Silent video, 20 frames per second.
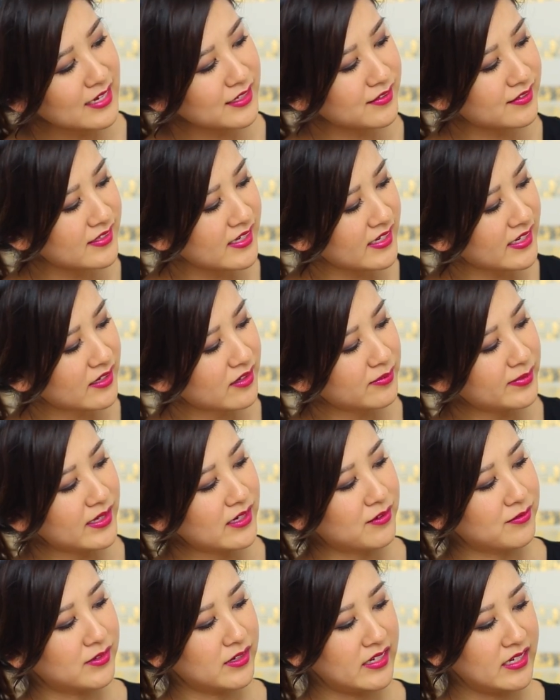I just think it'll
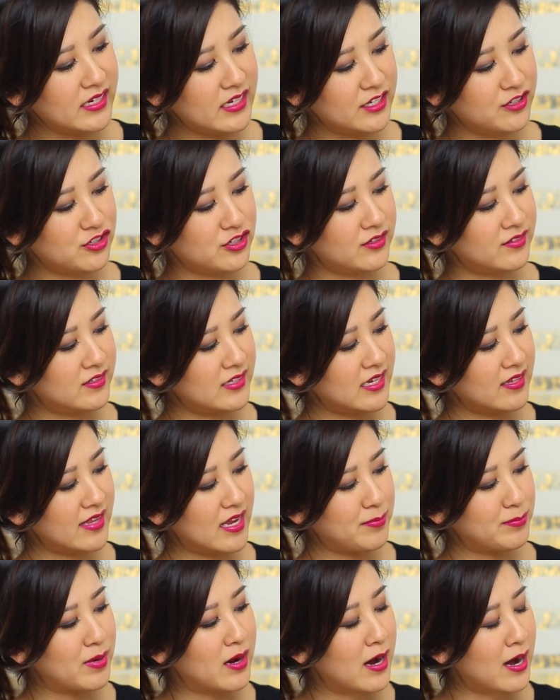be a really interesting
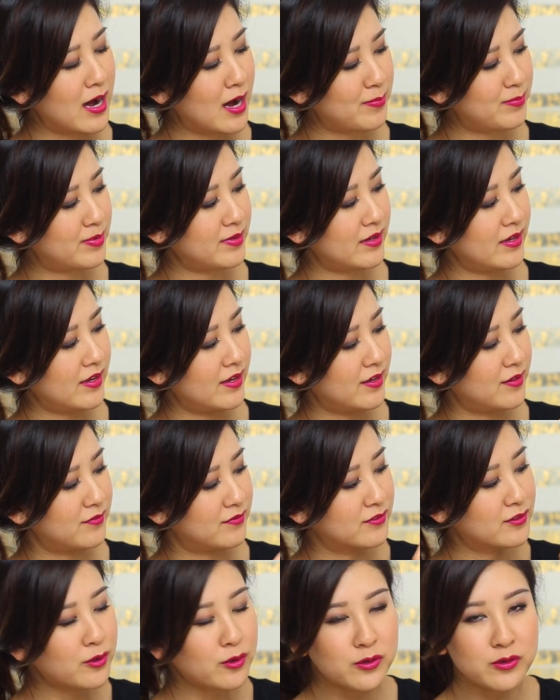like pop
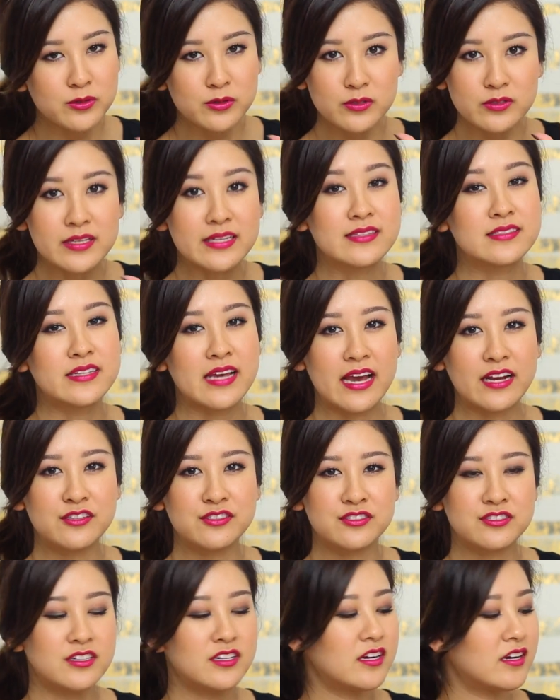of gold and
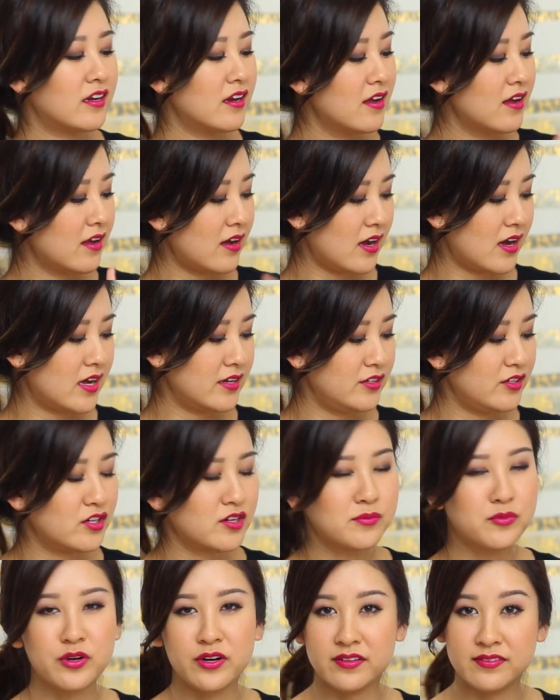texture on, you
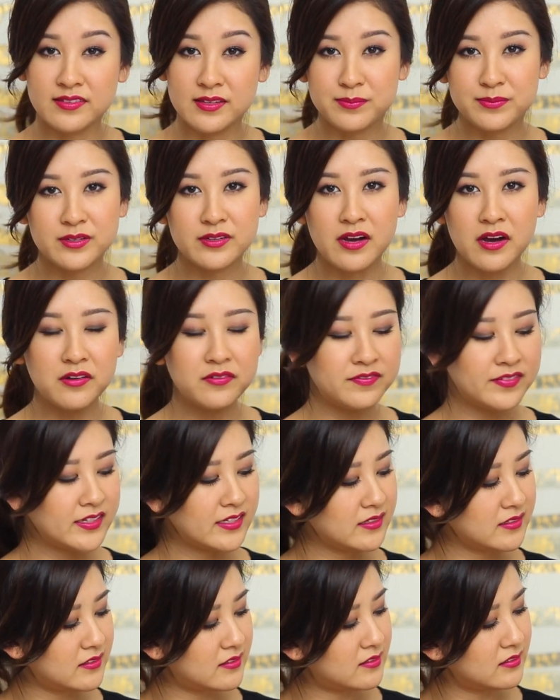know, more simple
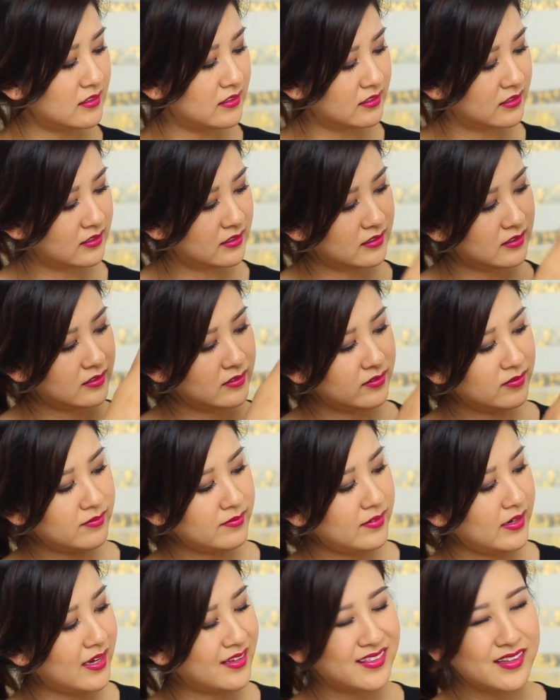outfits.
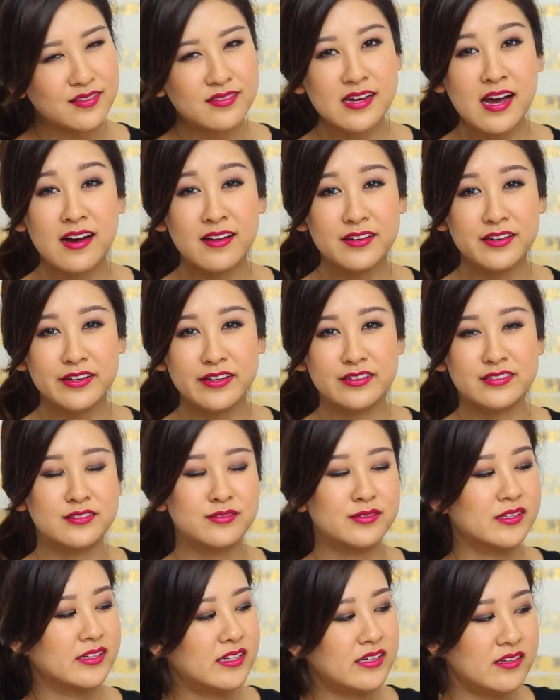And this color
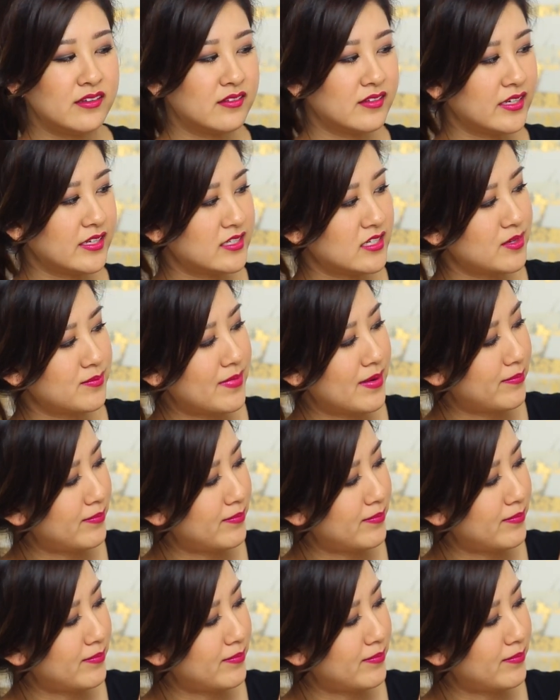is really easy to